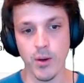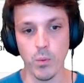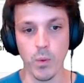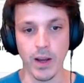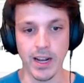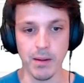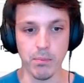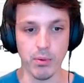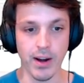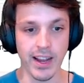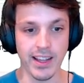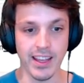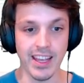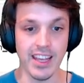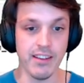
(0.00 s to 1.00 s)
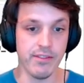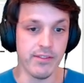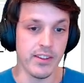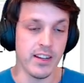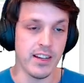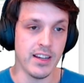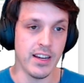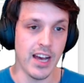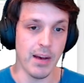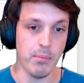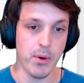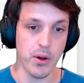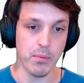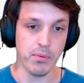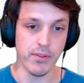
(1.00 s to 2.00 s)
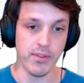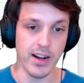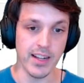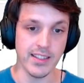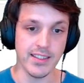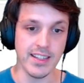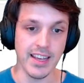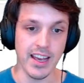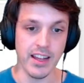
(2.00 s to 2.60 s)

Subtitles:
we're going to break if our model provides the